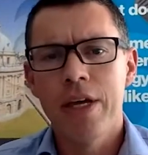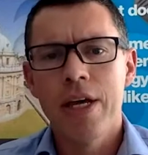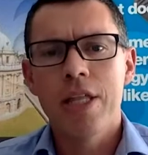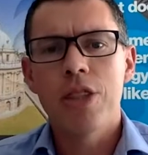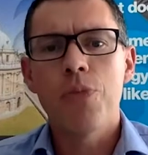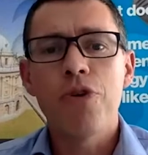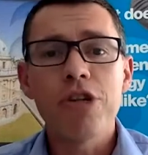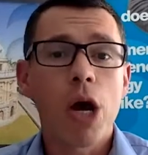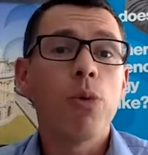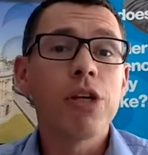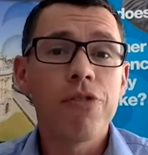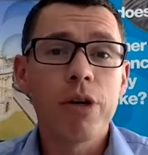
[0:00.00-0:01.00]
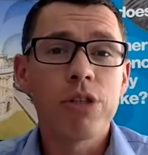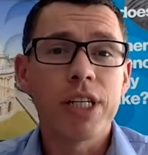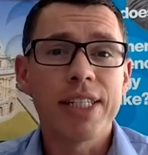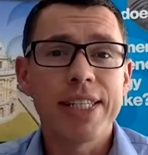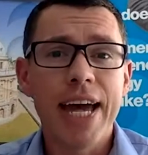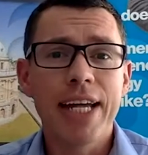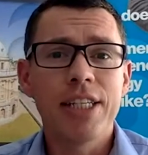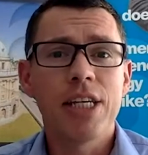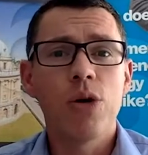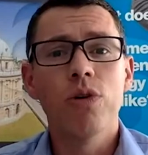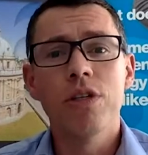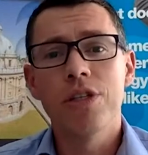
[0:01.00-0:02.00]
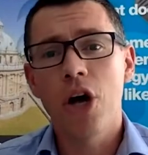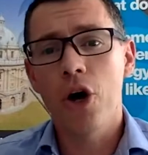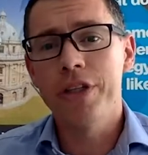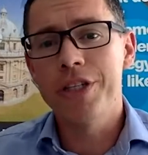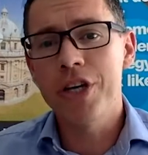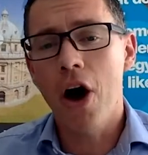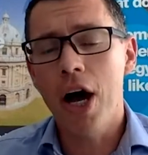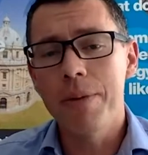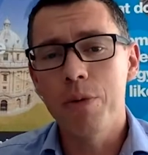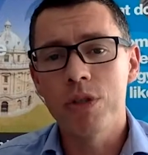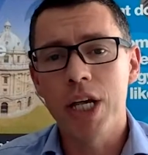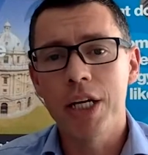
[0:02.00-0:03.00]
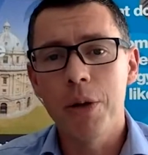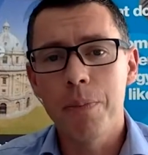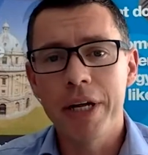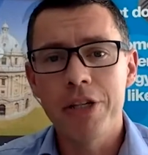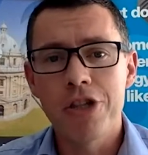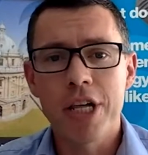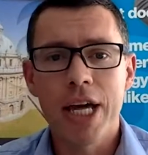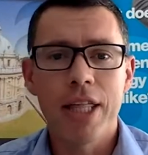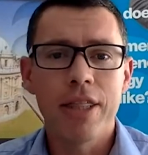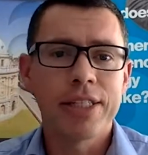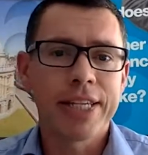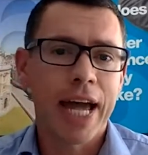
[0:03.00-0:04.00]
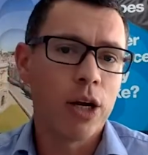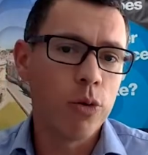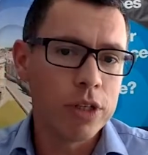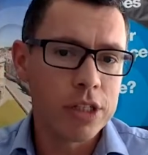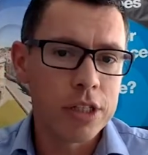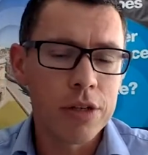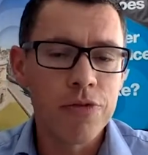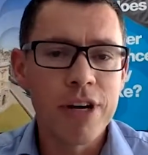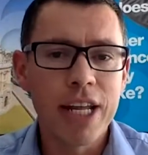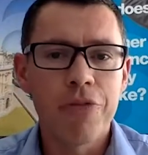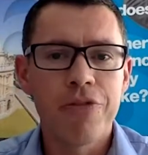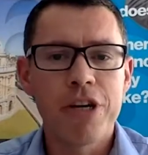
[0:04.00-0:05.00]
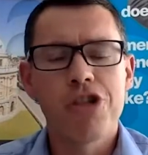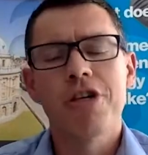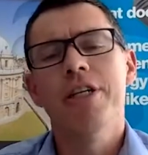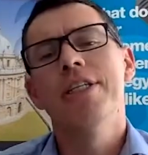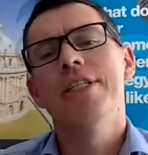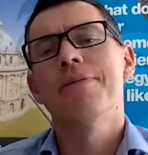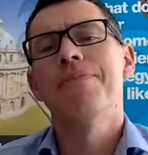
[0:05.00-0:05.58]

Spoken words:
the project was a real success. It was on time, it was under budget, the scanner was really efficient,